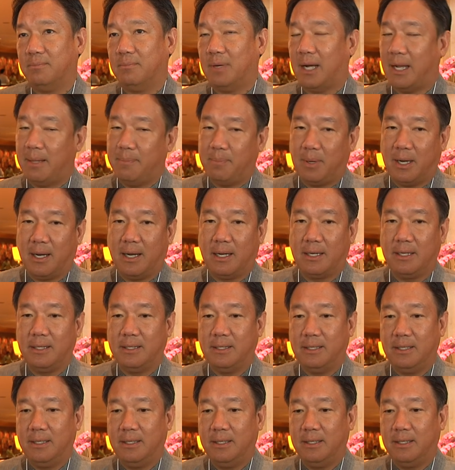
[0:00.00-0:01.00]
my part
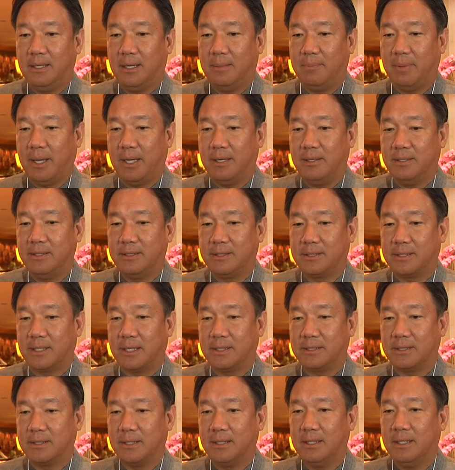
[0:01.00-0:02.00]
in the panel
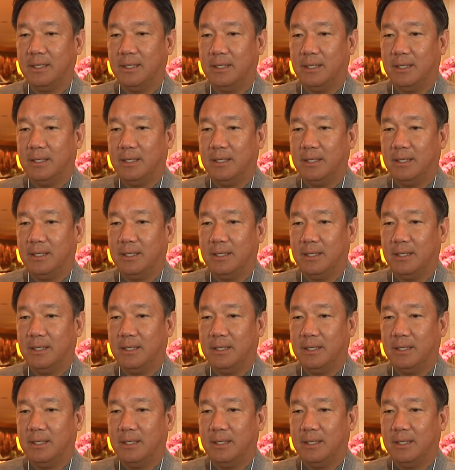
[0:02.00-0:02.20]
discussion,